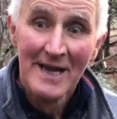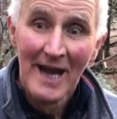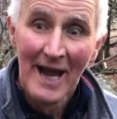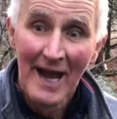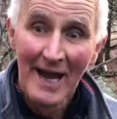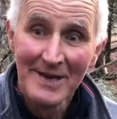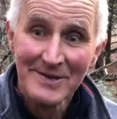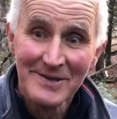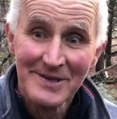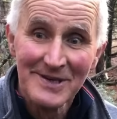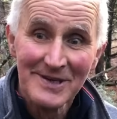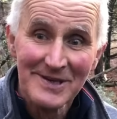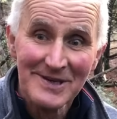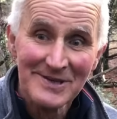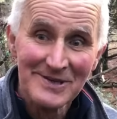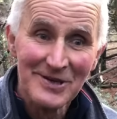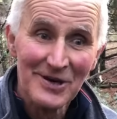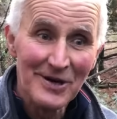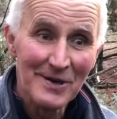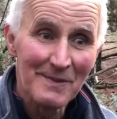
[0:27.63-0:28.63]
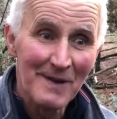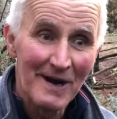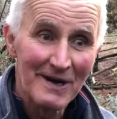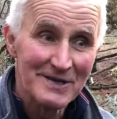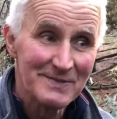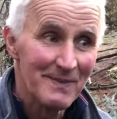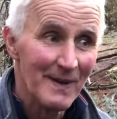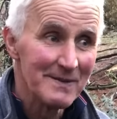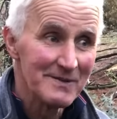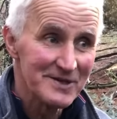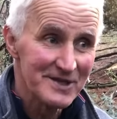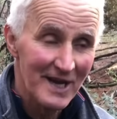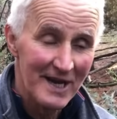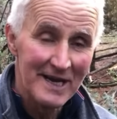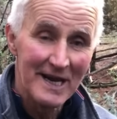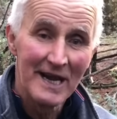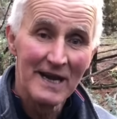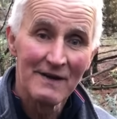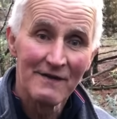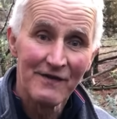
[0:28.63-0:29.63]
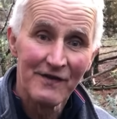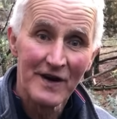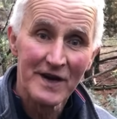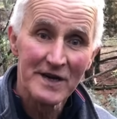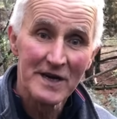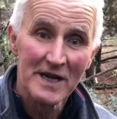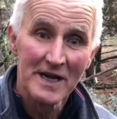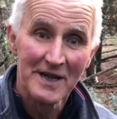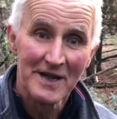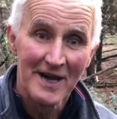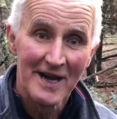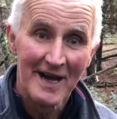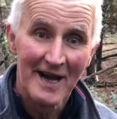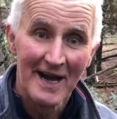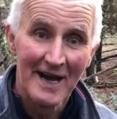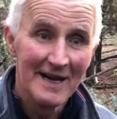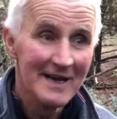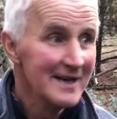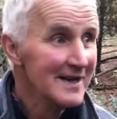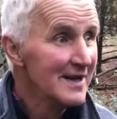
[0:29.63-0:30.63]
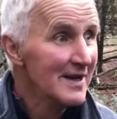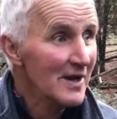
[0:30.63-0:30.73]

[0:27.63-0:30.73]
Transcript: I and like that. Kookaburras, people say how friendly they are.